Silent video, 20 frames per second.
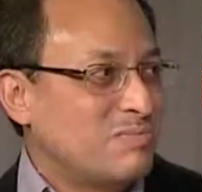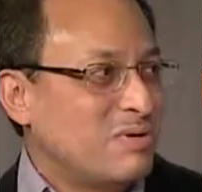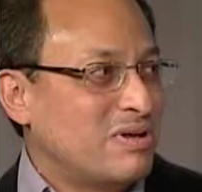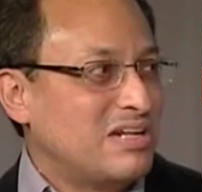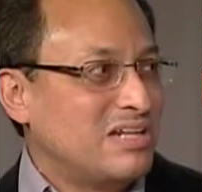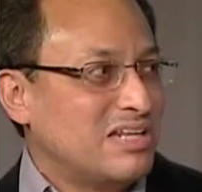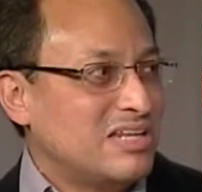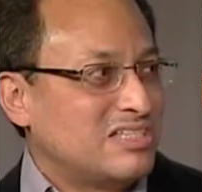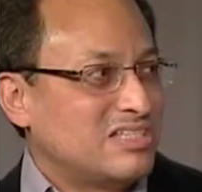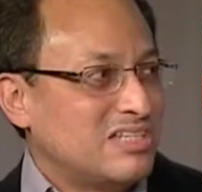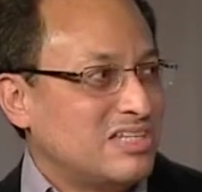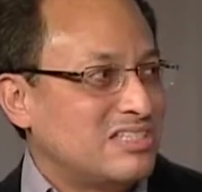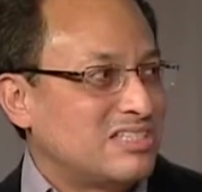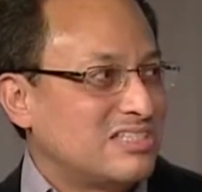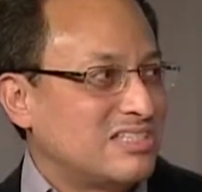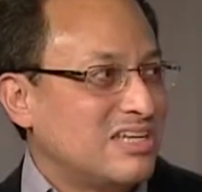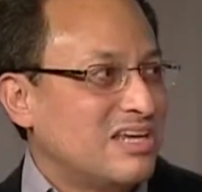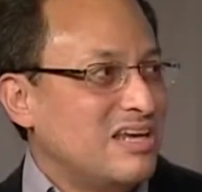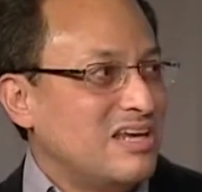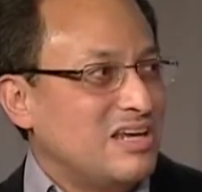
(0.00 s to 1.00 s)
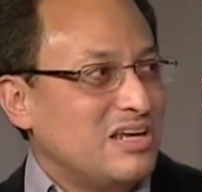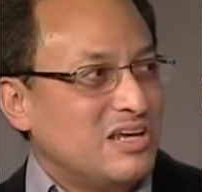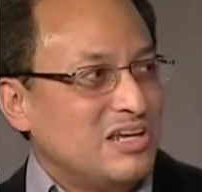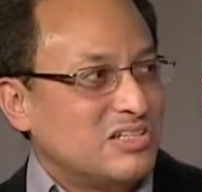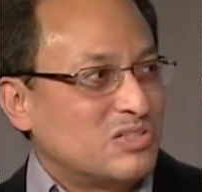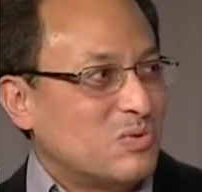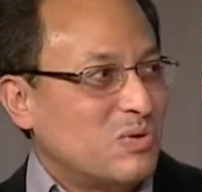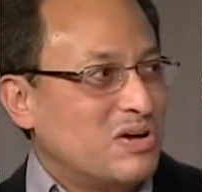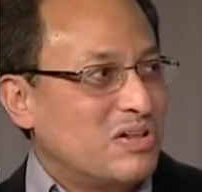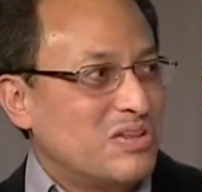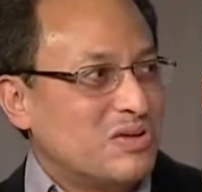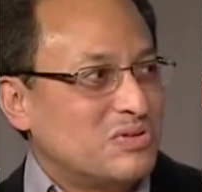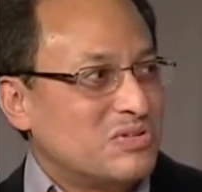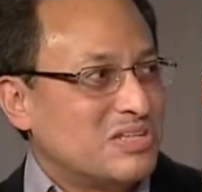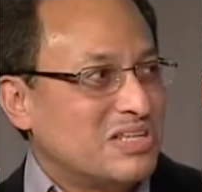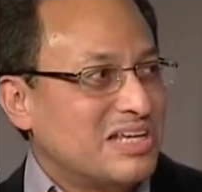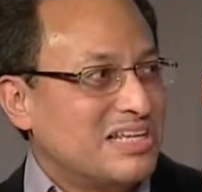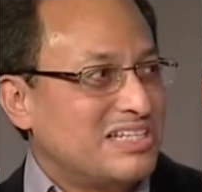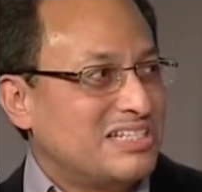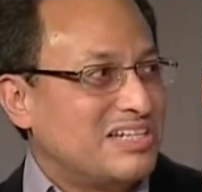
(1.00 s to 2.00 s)
But it's one of
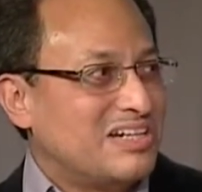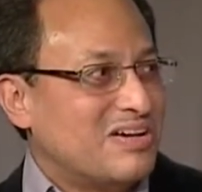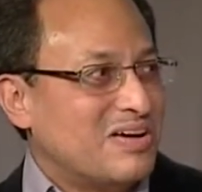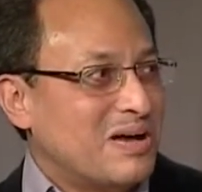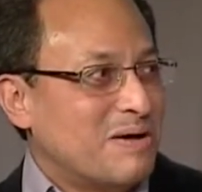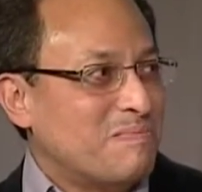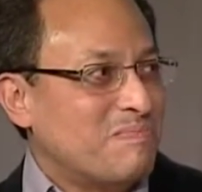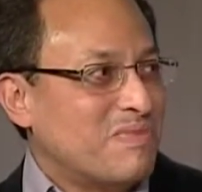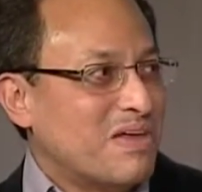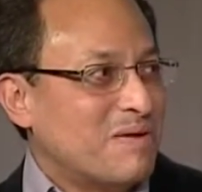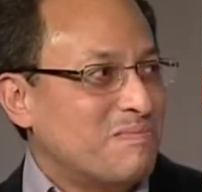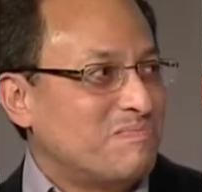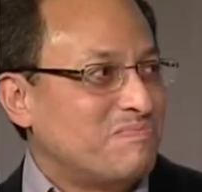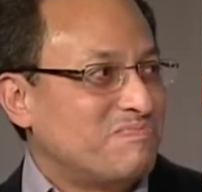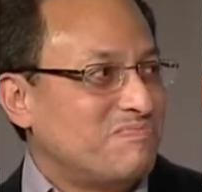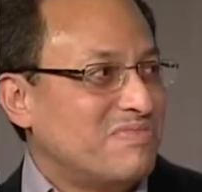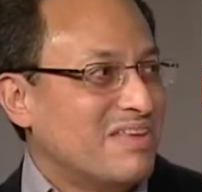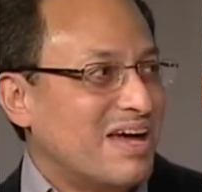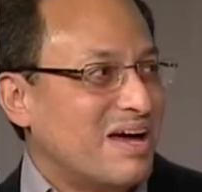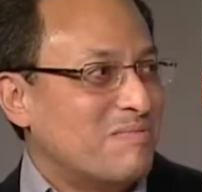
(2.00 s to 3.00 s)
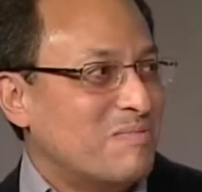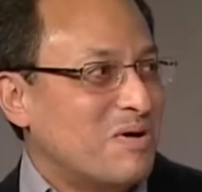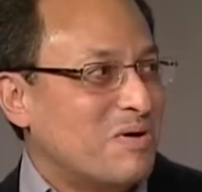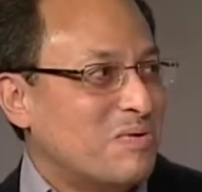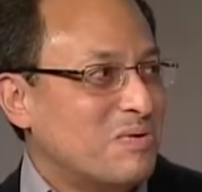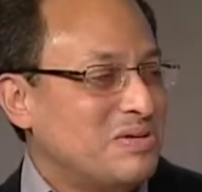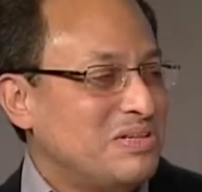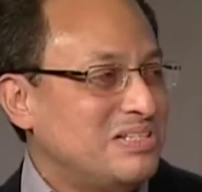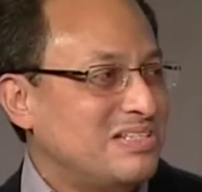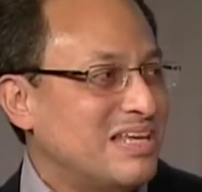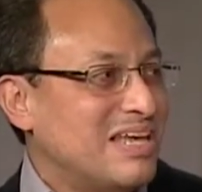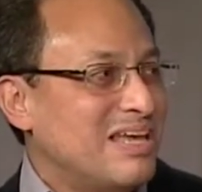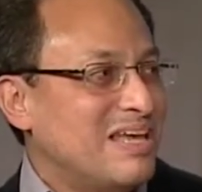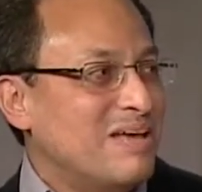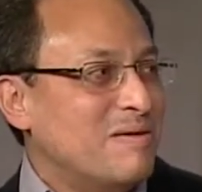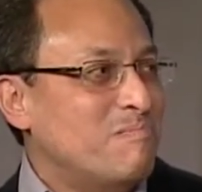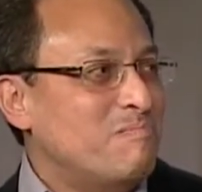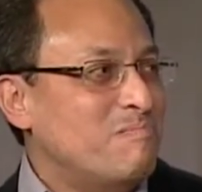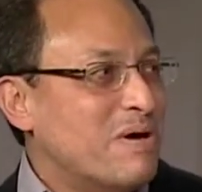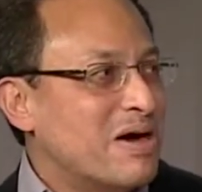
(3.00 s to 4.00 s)
those things, you know, I'm always
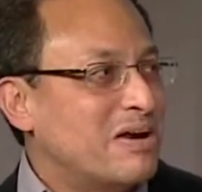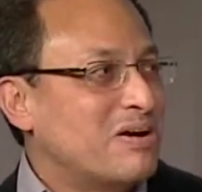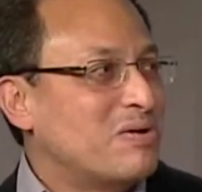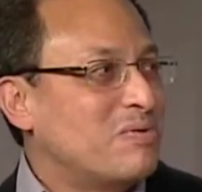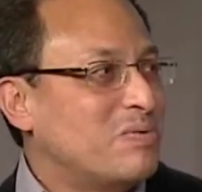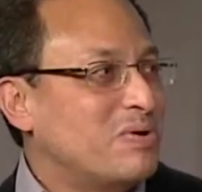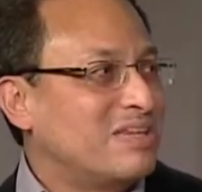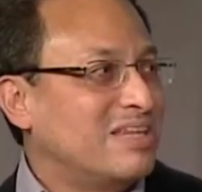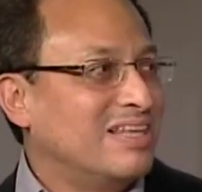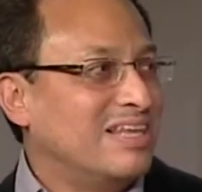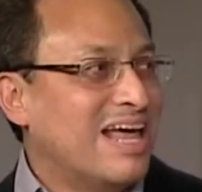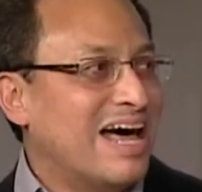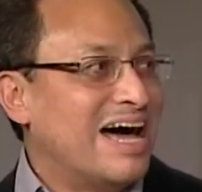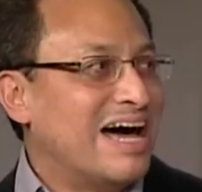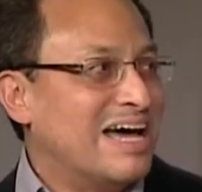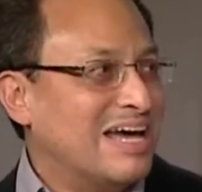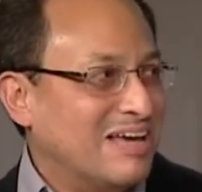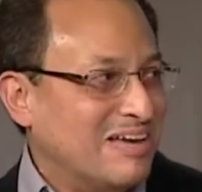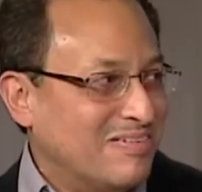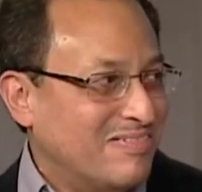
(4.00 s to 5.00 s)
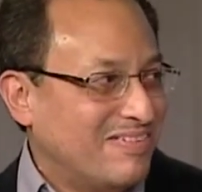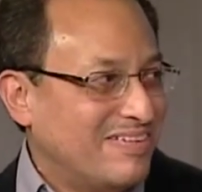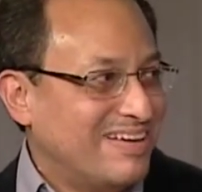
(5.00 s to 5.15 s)
better with live.